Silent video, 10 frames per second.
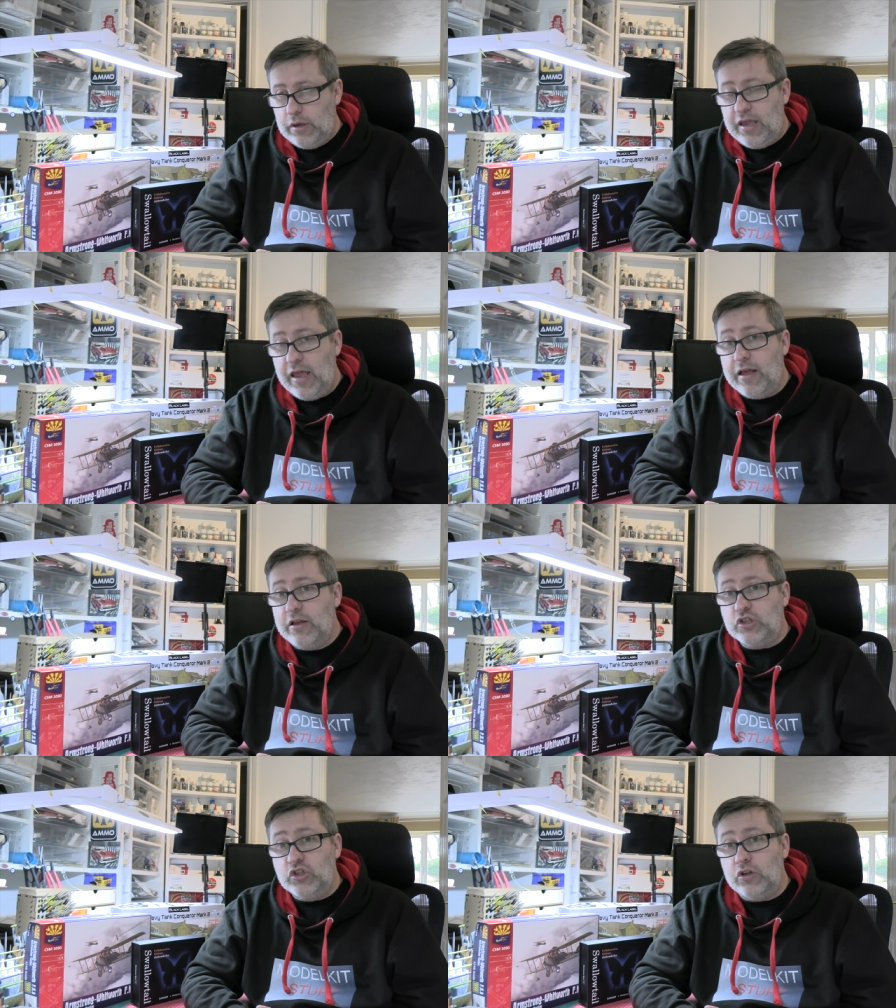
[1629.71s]
kit
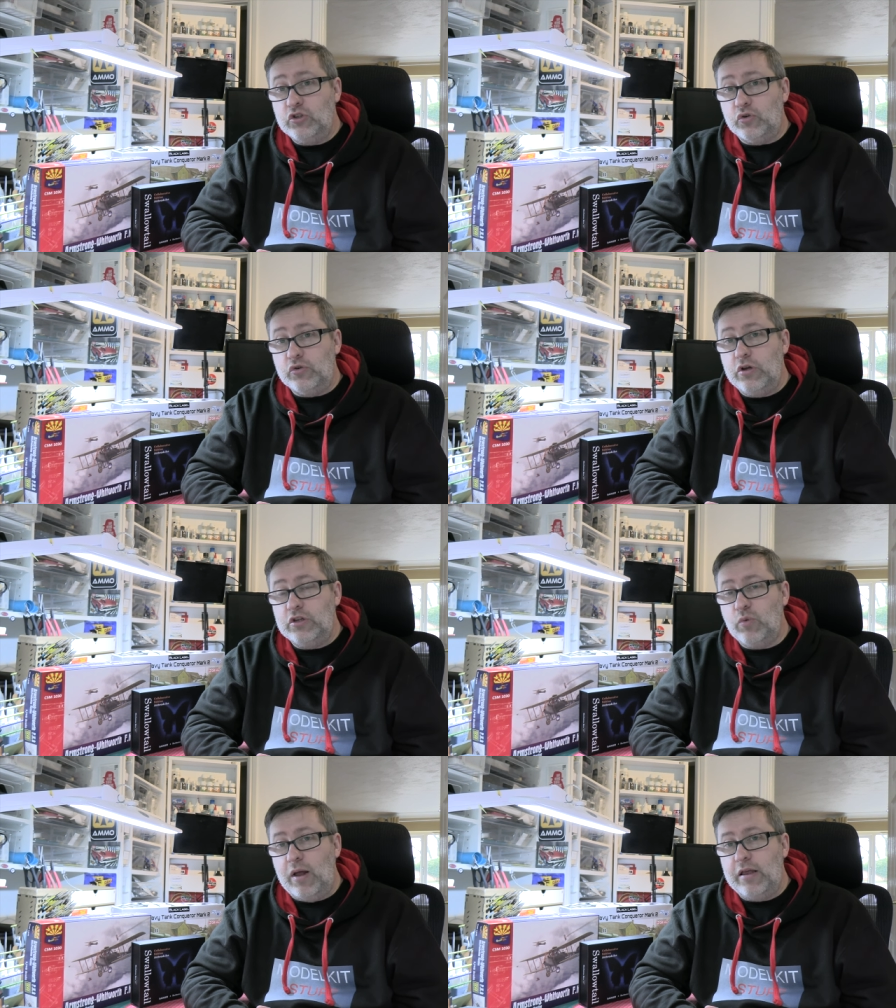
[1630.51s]
is not done
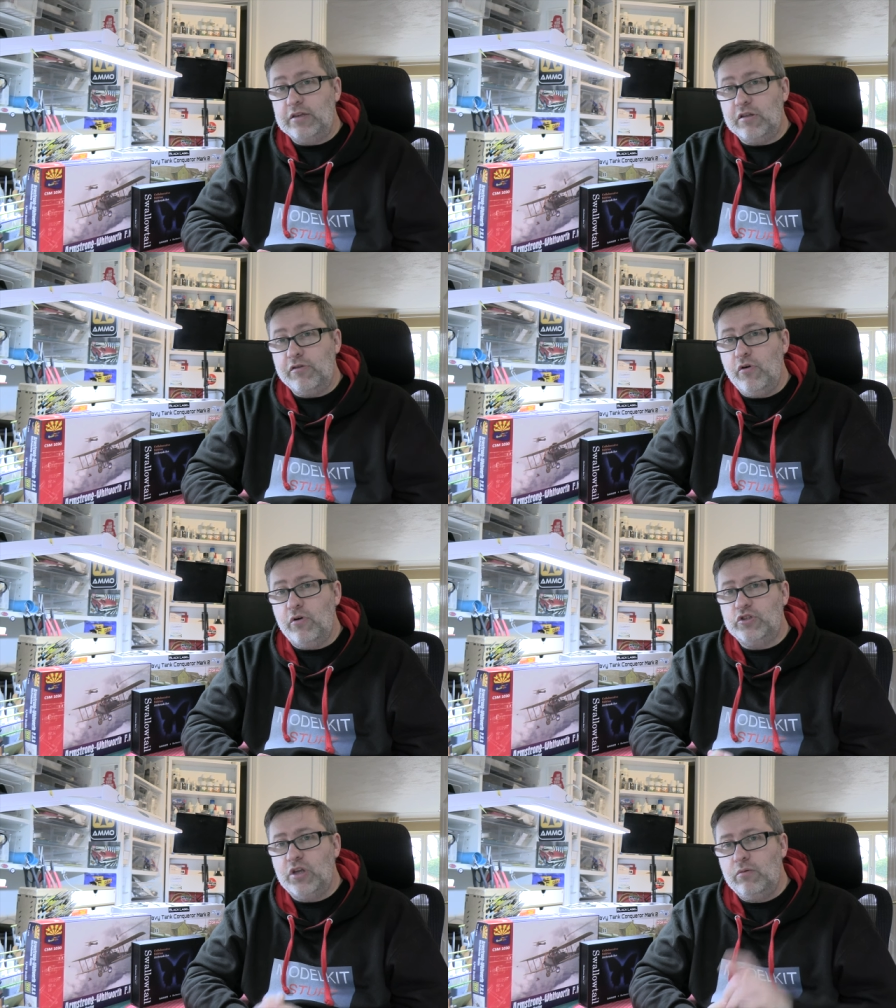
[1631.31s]
as well as I
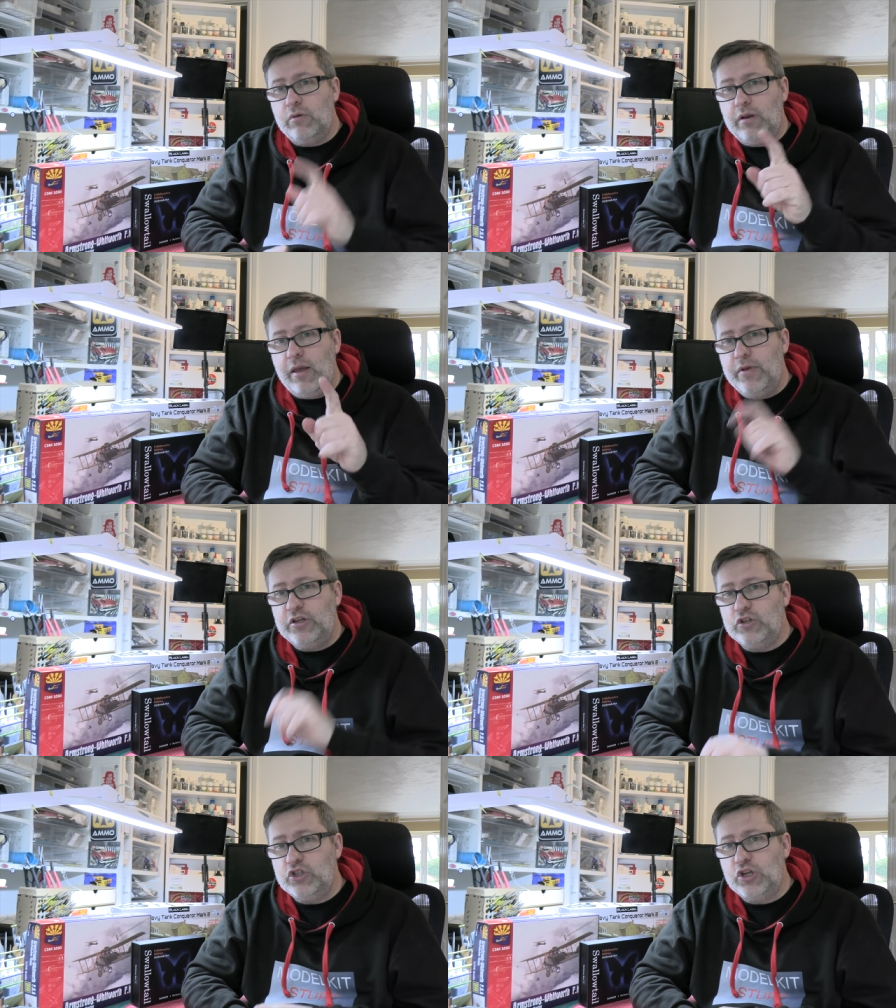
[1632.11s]
thought. So let me
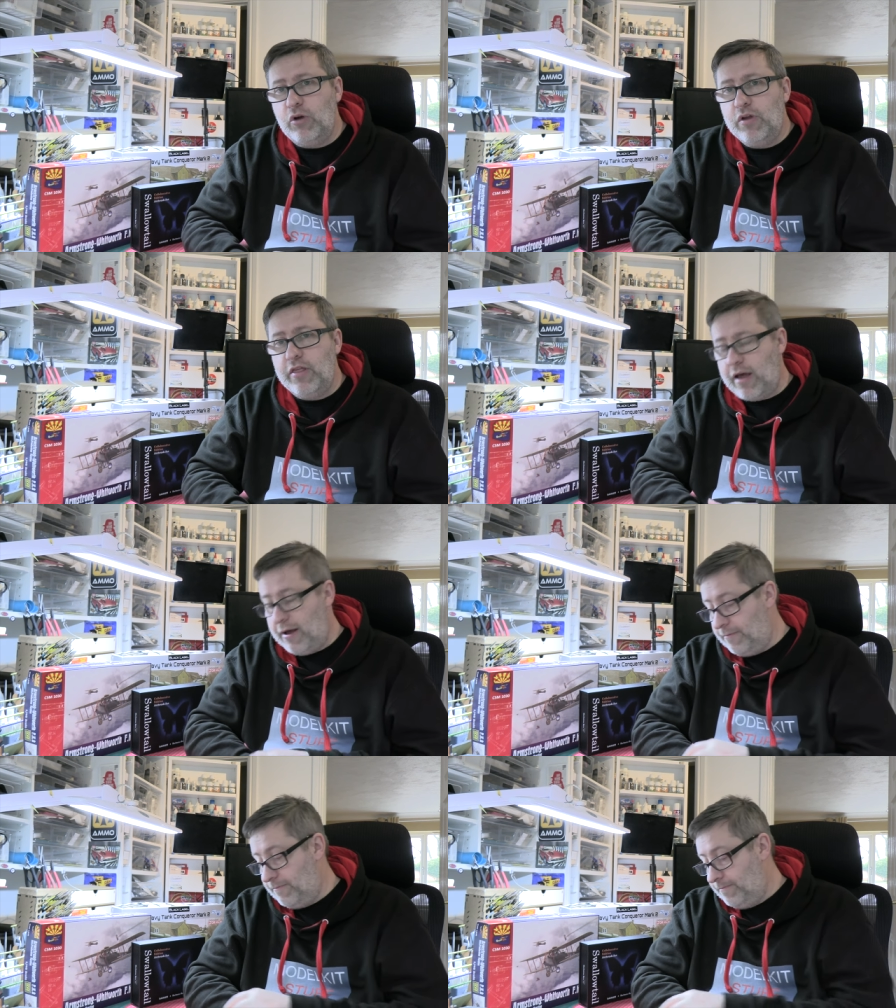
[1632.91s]
just show you that.